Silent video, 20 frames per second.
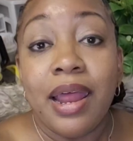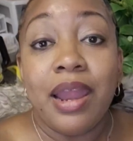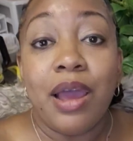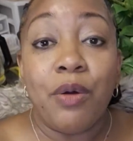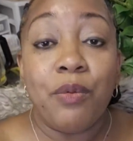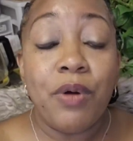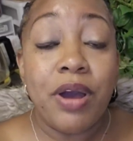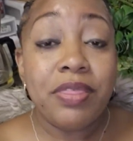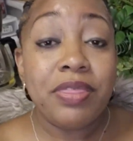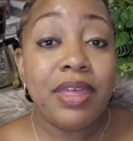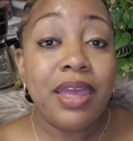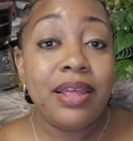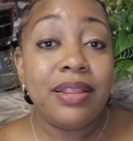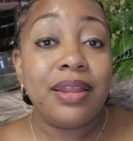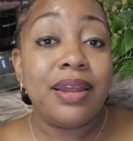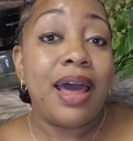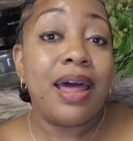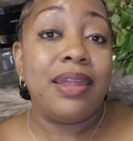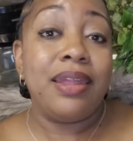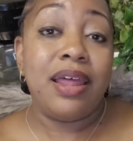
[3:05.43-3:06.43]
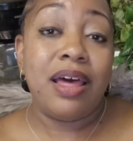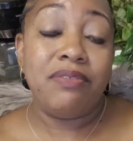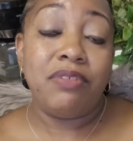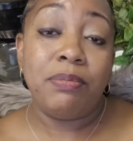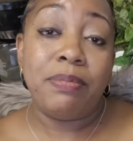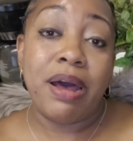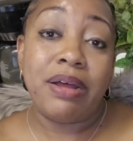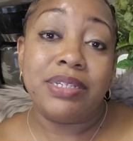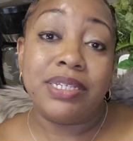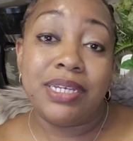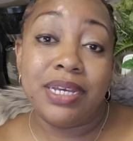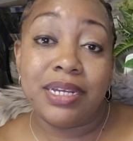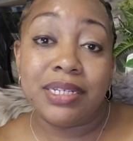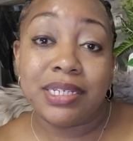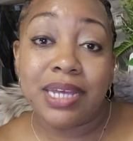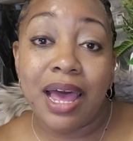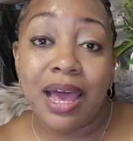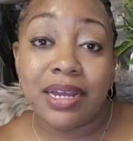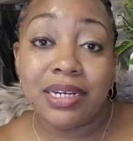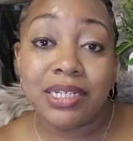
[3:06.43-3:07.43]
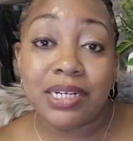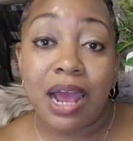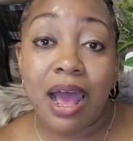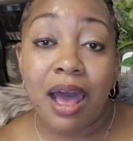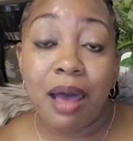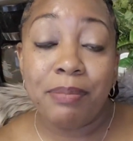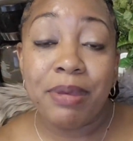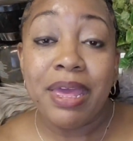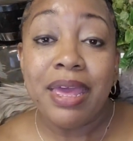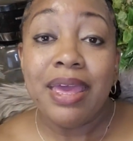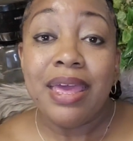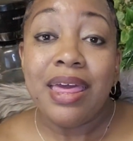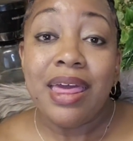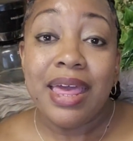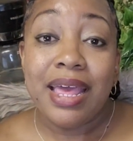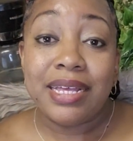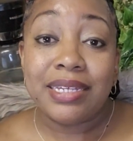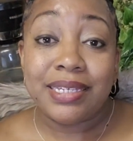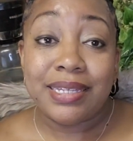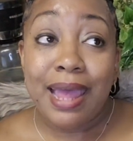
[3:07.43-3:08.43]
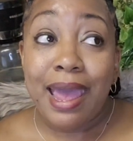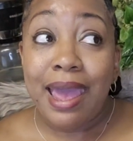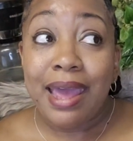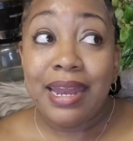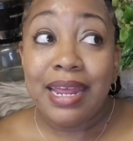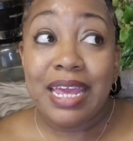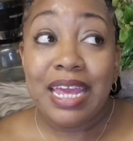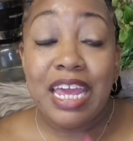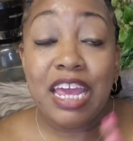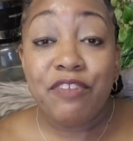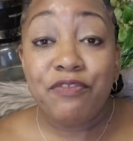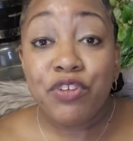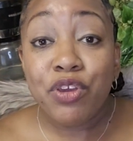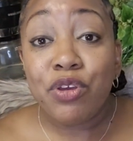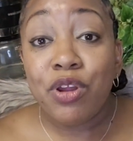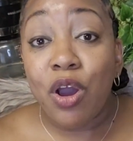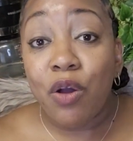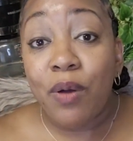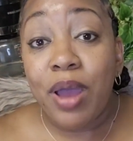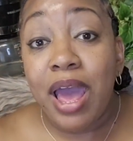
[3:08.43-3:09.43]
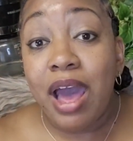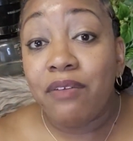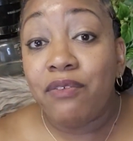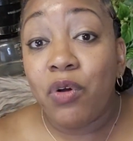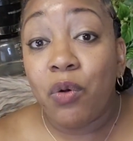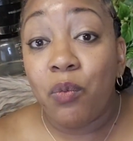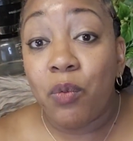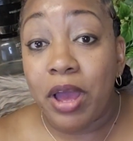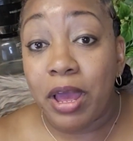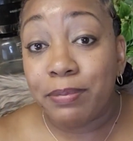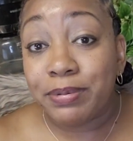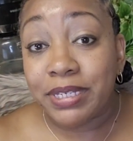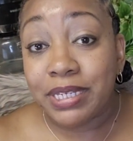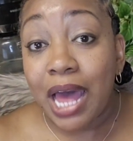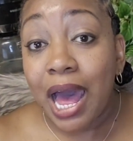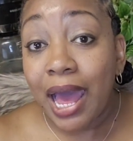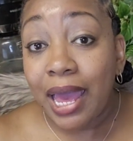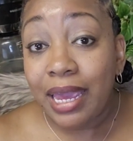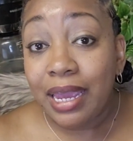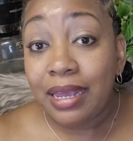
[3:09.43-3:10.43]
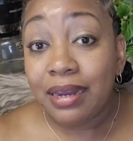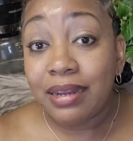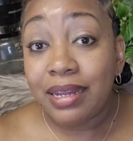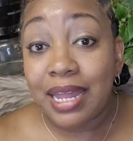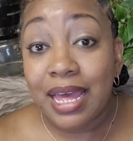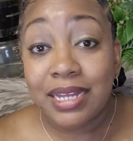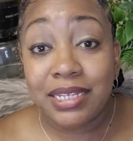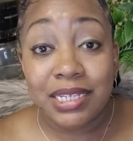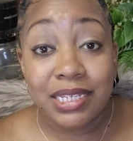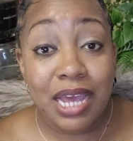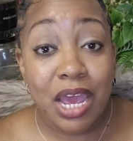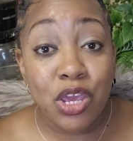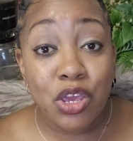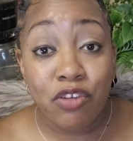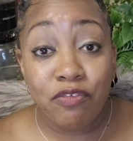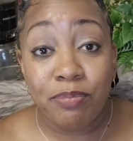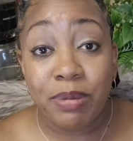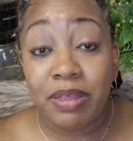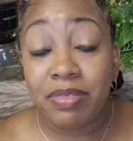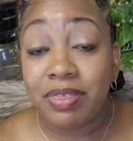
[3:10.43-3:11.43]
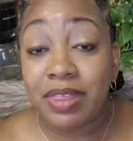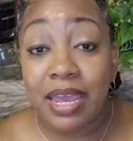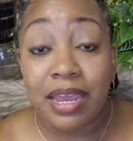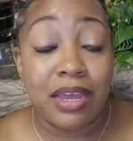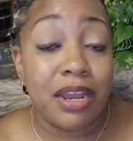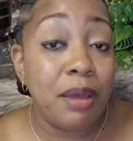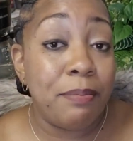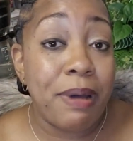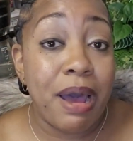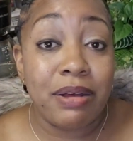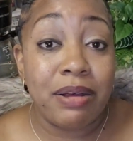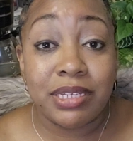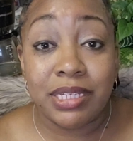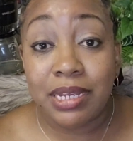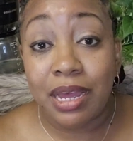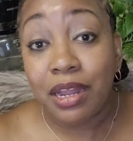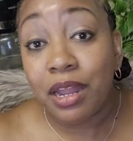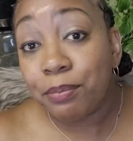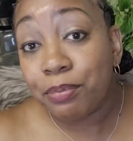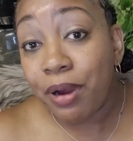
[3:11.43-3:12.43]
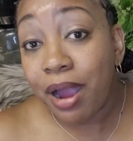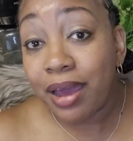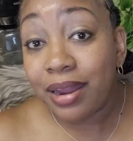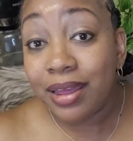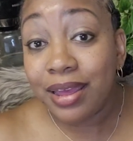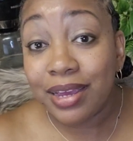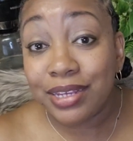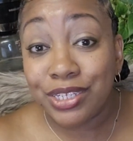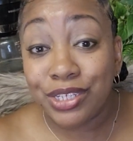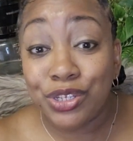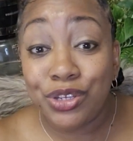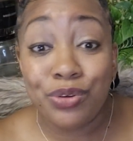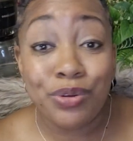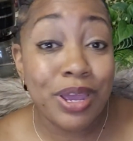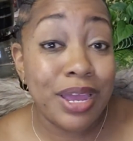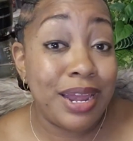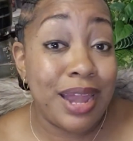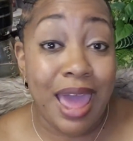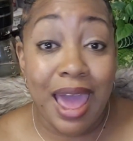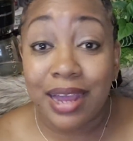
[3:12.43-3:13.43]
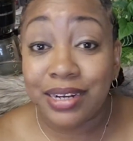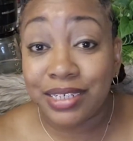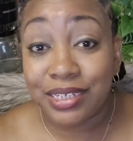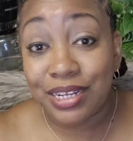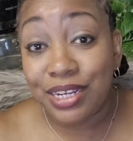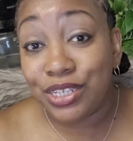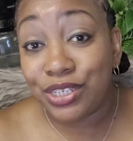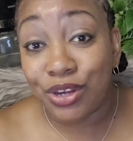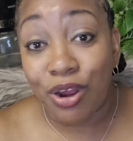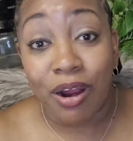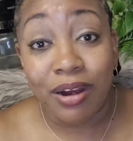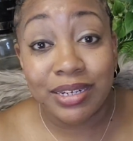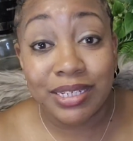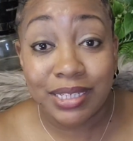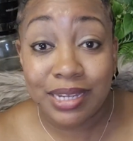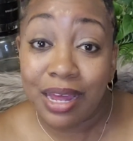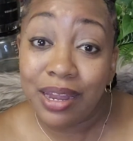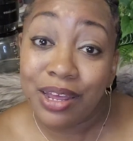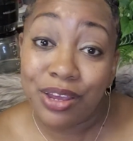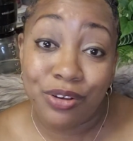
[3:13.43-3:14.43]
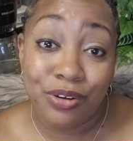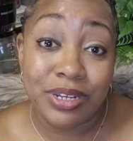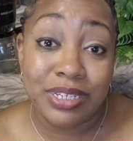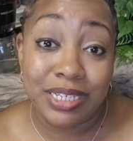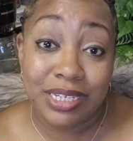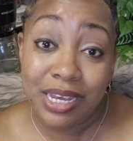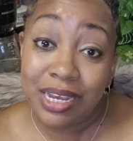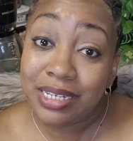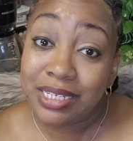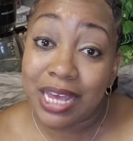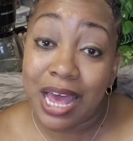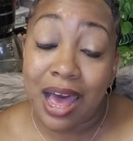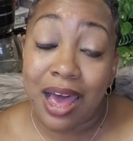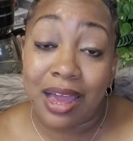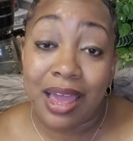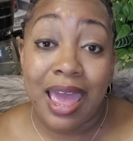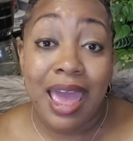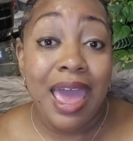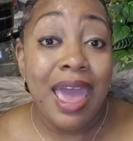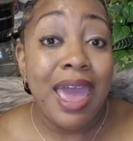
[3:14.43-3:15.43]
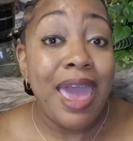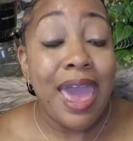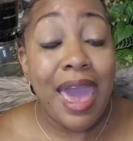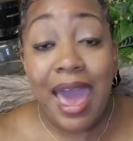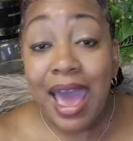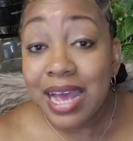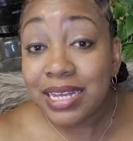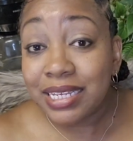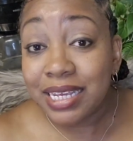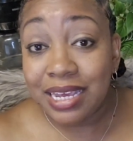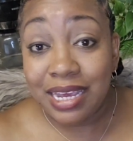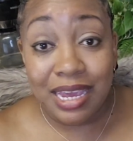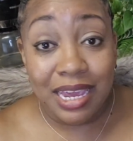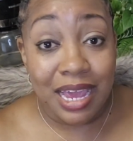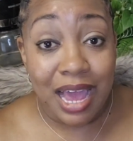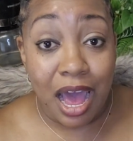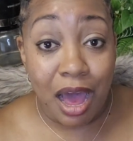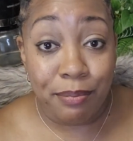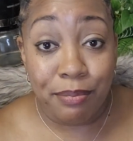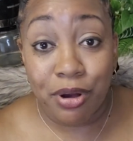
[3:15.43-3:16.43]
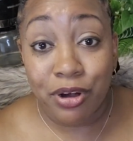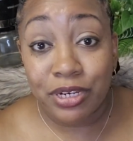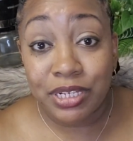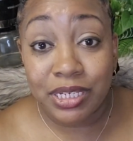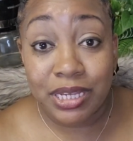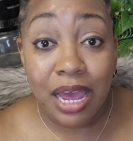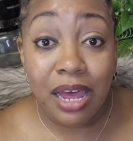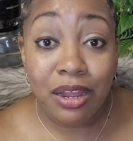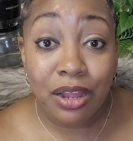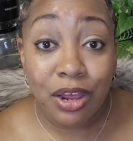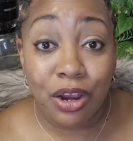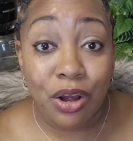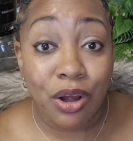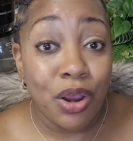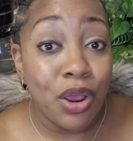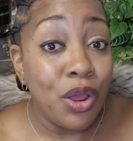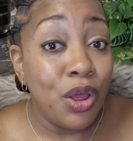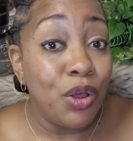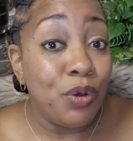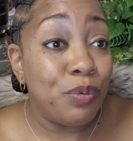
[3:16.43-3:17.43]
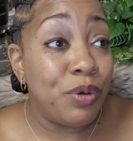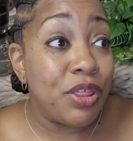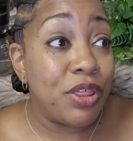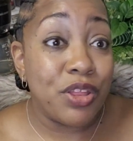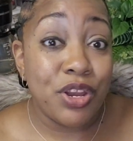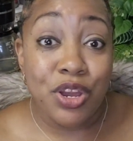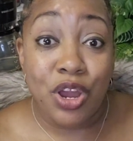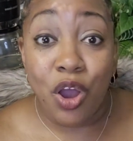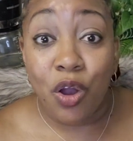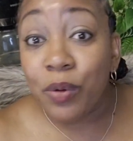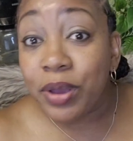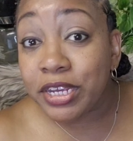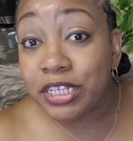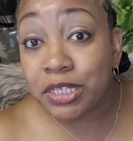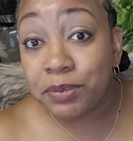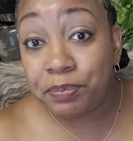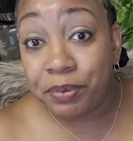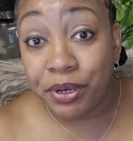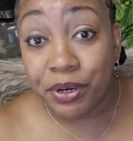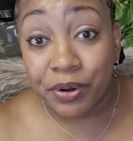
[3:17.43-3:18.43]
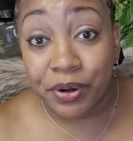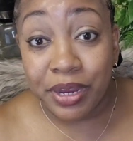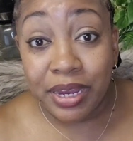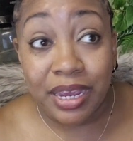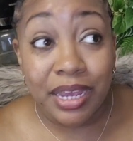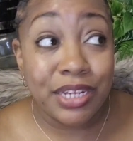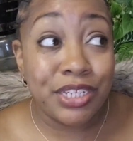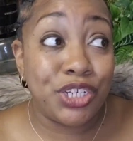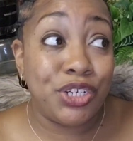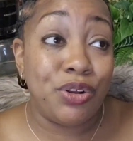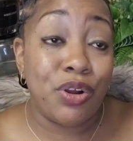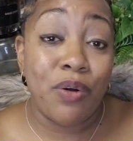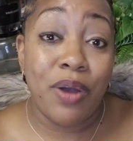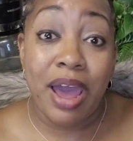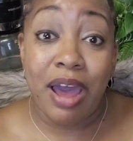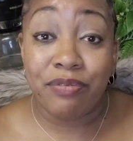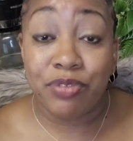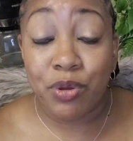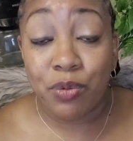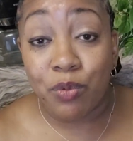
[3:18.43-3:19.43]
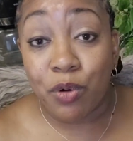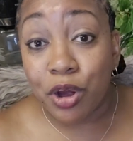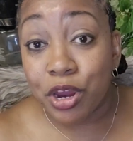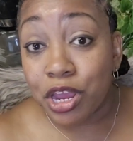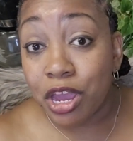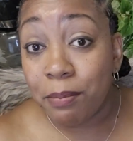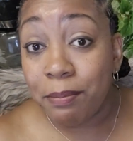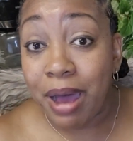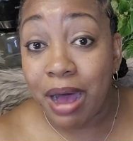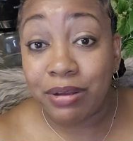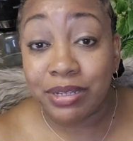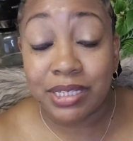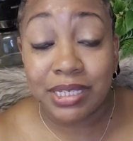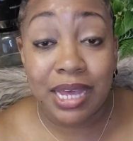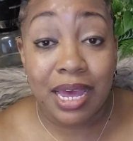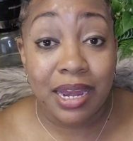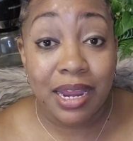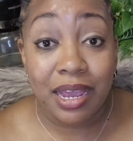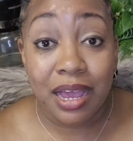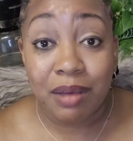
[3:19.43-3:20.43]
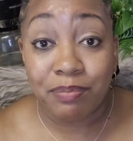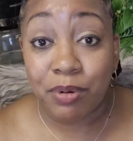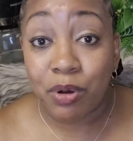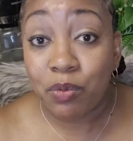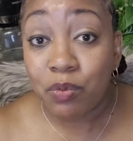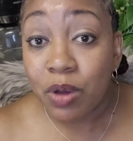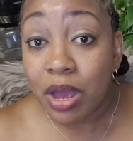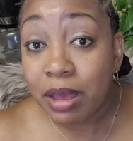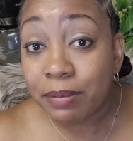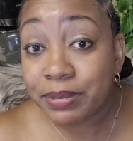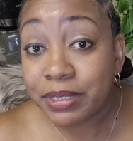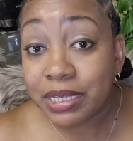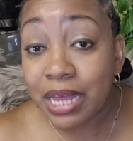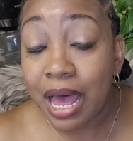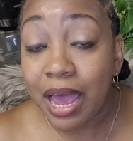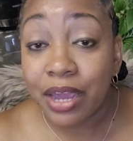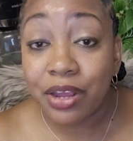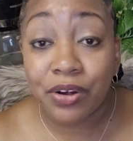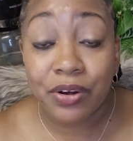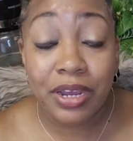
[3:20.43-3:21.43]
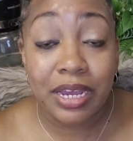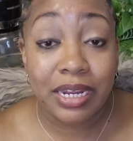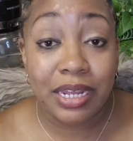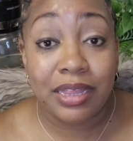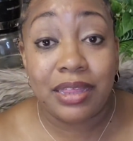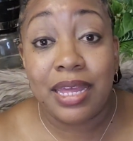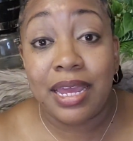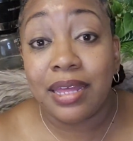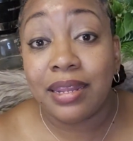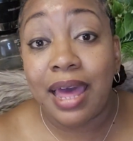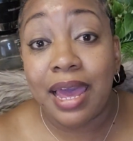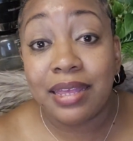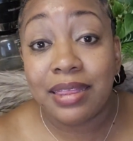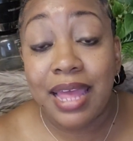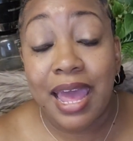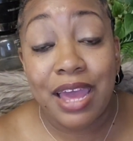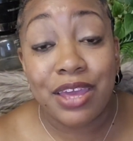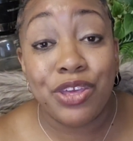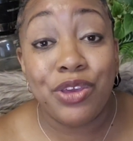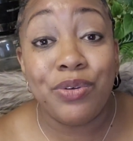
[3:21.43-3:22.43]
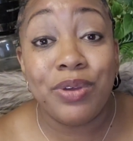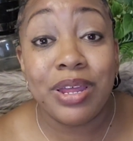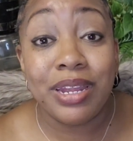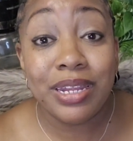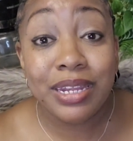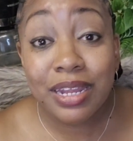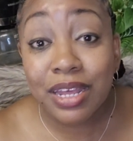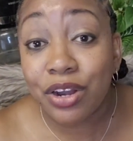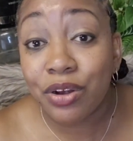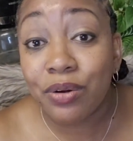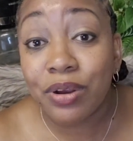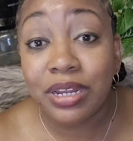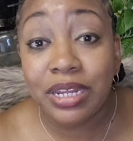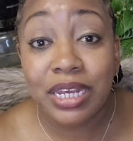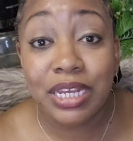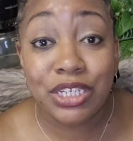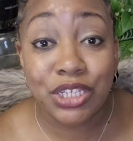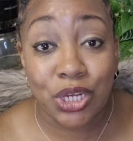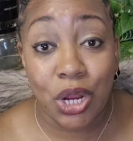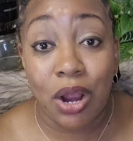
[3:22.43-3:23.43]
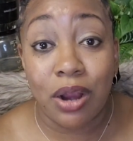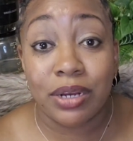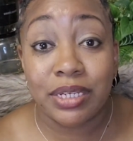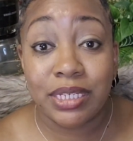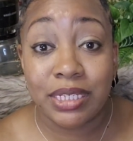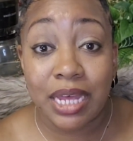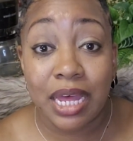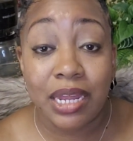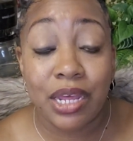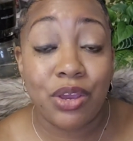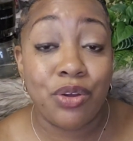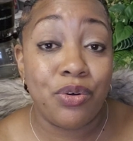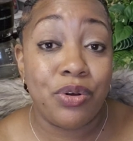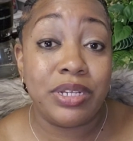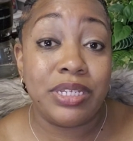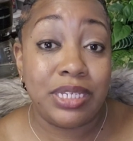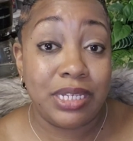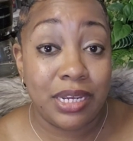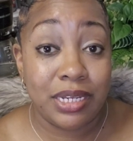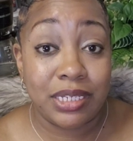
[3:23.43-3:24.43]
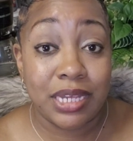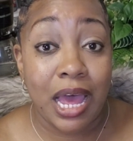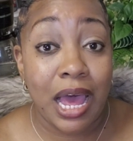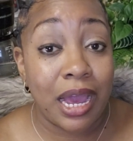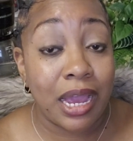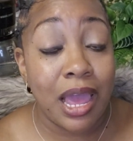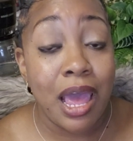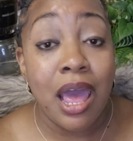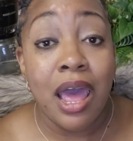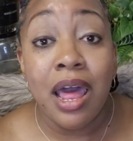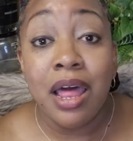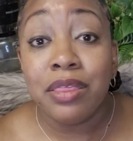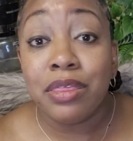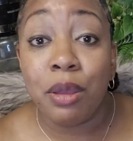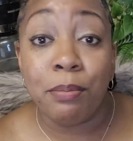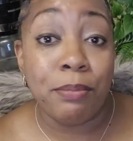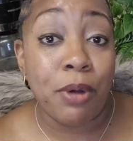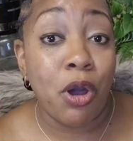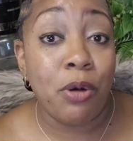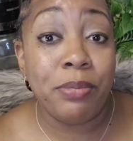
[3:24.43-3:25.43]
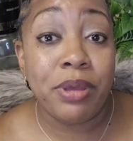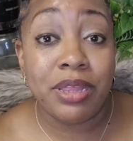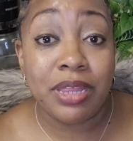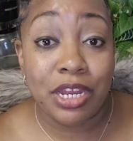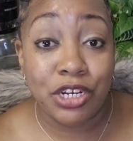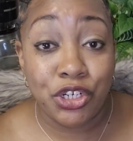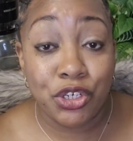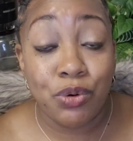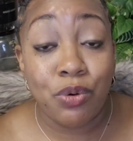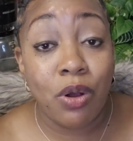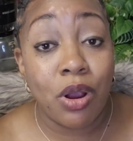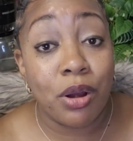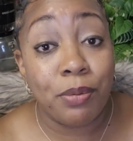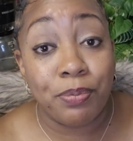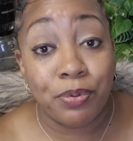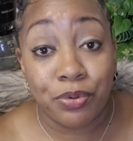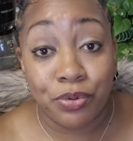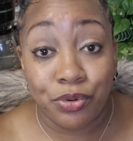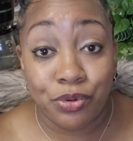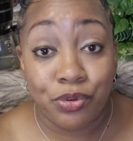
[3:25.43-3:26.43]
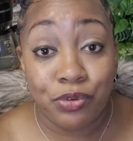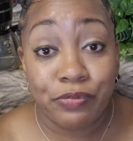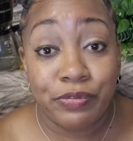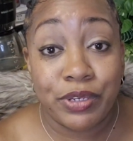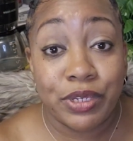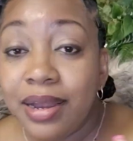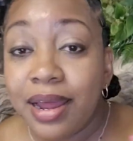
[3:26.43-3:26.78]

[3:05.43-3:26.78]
Now, one thing that I love about TikTok Shop is that if you don't have a website, let's say you've been thinking about selling products, you can actually start selling on TikTok as an e-commerce seller with no experience. You don't have to worry about setting up a website or anything like that. You can literally start selling on TikTok the moment that you are approved.